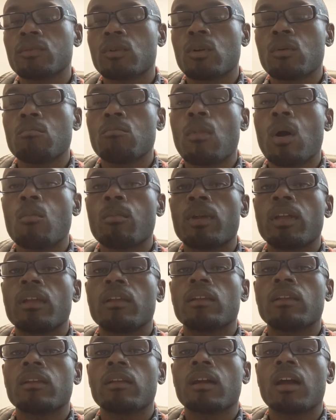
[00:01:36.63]
for a
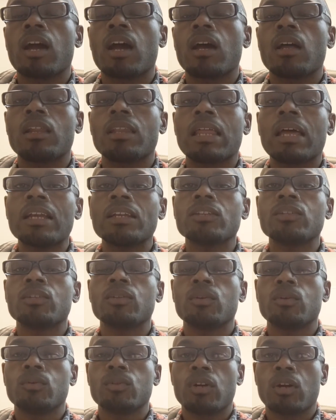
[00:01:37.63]
moment, I'd like
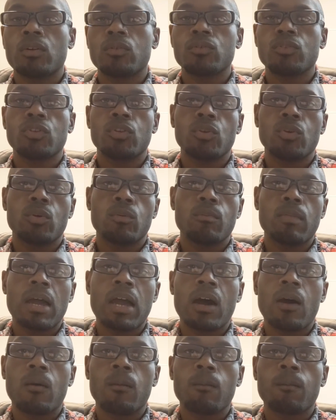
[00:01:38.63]
to talk to you
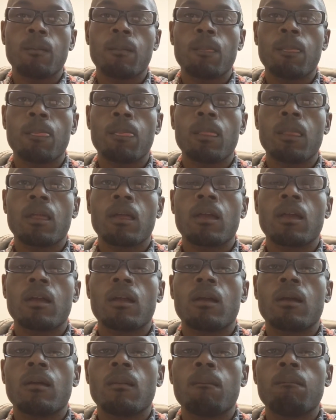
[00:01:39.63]
about
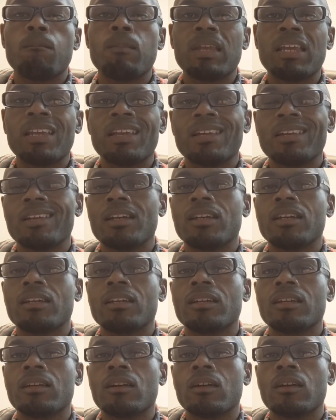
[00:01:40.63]
being
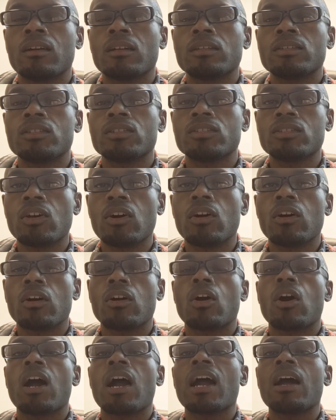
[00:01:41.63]

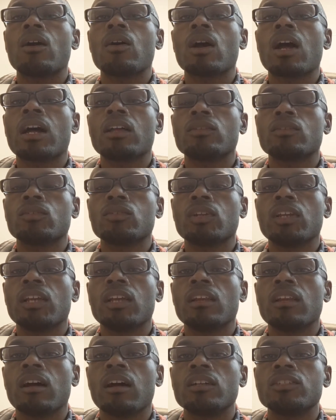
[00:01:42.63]
stuck or how to
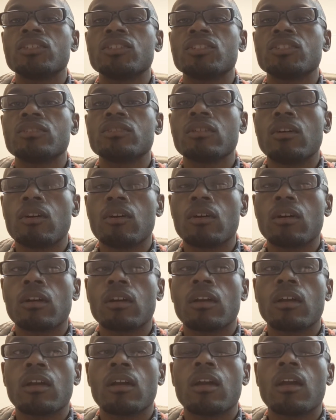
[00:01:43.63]
get unstuck.
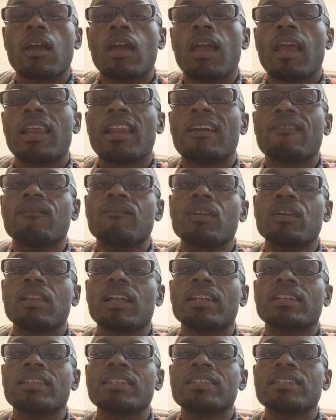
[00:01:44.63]
And I feel
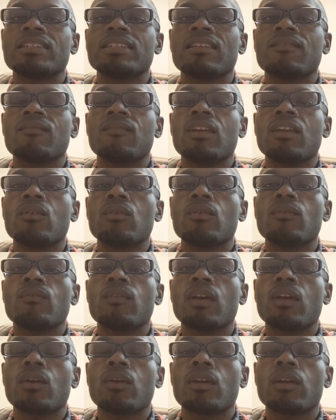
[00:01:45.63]
like this is a very,
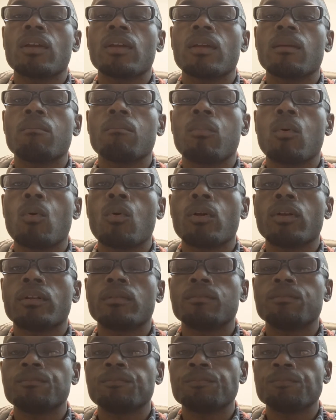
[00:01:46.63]
very
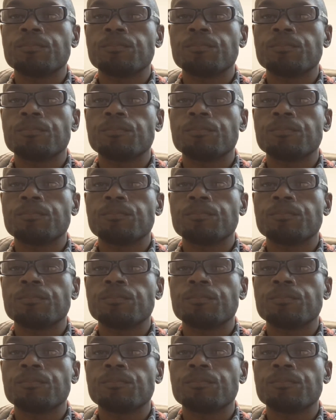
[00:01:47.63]
important